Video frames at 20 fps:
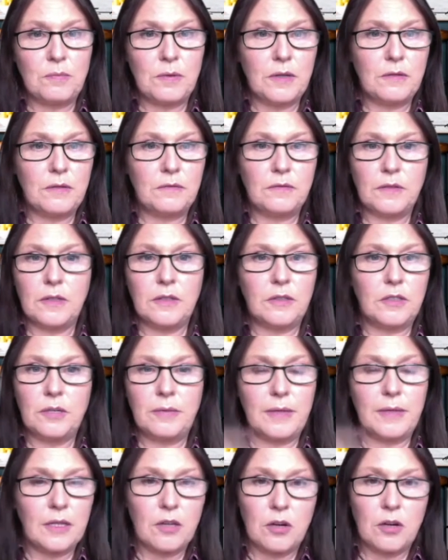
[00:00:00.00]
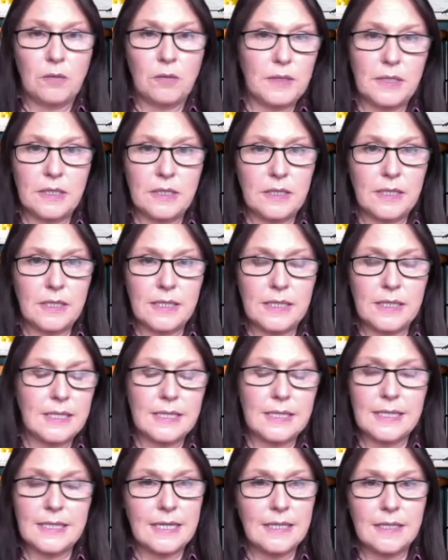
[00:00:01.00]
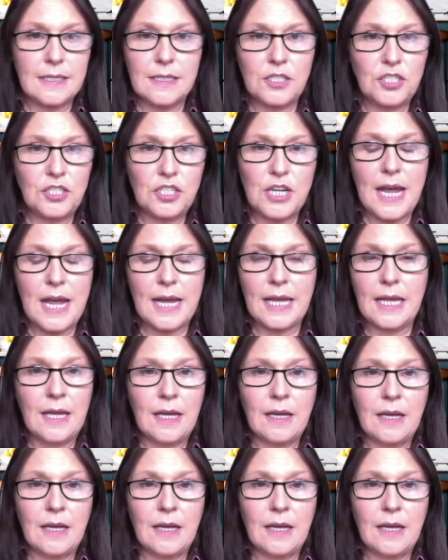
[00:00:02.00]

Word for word: of doing the competences and the standards check